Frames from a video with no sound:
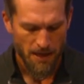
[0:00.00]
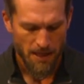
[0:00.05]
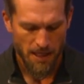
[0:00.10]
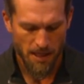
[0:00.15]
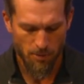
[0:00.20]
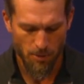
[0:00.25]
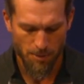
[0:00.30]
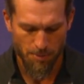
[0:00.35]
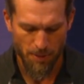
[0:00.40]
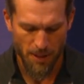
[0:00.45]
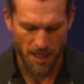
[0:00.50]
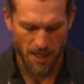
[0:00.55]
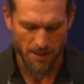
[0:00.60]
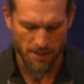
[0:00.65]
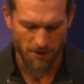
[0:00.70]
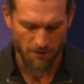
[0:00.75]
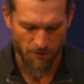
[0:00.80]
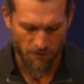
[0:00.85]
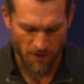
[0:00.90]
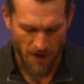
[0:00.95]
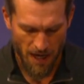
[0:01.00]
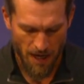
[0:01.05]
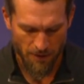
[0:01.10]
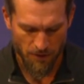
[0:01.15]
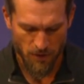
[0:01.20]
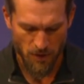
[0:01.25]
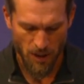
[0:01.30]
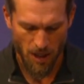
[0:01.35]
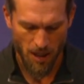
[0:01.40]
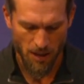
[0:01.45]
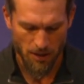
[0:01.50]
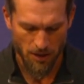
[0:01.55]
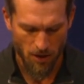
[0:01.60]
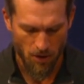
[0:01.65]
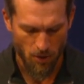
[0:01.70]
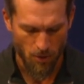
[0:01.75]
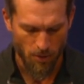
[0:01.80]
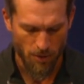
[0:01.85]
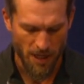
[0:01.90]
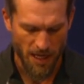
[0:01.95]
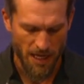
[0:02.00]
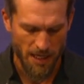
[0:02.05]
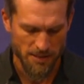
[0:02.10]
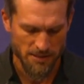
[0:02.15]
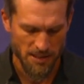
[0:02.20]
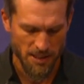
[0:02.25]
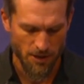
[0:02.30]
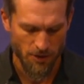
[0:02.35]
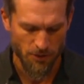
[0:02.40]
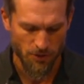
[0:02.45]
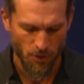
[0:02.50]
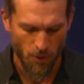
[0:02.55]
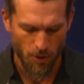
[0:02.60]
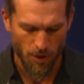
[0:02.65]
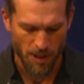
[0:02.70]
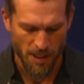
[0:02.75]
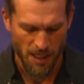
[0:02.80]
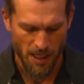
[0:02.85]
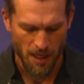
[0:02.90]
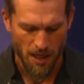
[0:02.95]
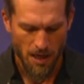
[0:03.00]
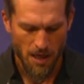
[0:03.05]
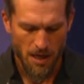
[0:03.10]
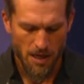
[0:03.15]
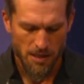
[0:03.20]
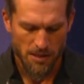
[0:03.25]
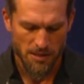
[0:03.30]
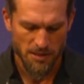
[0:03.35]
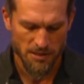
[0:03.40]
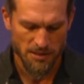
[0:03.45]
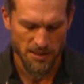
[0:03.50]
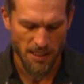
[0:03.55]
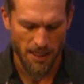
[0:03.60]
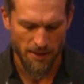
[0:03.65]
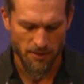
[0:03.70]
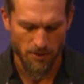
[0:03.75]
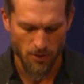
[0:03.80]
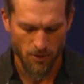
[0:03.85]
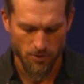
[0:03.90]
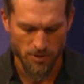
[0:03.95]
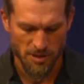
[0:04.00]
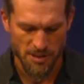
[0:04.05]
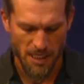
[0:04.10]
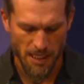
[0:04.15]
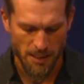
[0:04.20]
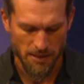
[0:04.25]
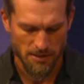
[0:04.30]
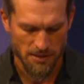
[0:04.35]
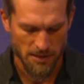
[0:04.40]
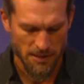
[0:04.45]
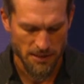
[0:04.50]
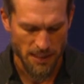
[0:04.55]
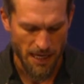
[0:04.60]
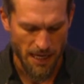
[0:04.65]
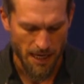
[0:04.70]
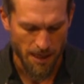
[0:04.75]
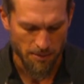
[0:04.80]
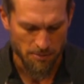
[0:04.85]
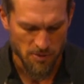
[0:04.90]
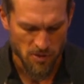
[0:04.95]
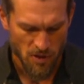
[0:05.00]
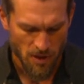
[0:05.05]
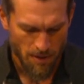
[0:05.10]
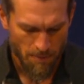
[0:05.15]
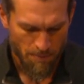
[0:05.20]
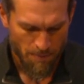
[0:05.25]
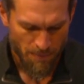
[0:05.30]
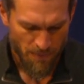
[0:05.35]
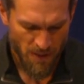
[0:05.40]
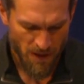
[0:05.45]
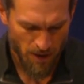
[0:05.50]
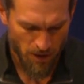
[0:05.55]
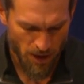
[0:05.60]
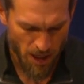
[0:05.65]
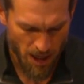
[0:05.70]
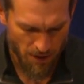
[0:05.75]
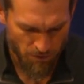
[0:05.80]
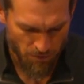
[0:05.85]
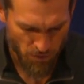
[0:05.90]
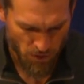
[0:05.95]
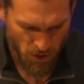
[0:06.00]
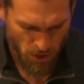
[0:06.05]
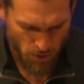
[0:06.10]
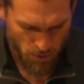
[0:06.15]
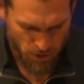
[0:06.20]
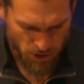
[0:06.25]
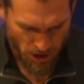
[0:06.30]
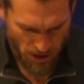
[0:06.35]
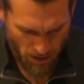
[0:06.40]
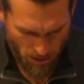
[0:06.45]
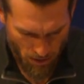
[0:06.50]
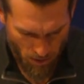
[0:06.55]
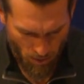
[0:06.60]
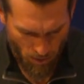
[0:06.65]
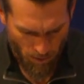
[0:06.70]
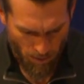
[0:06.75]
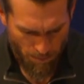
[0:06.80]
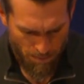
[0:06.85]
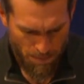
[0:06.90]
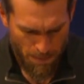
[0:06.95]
He replied, "The Father alone has the authority to set those dates and times. They are not for you to know.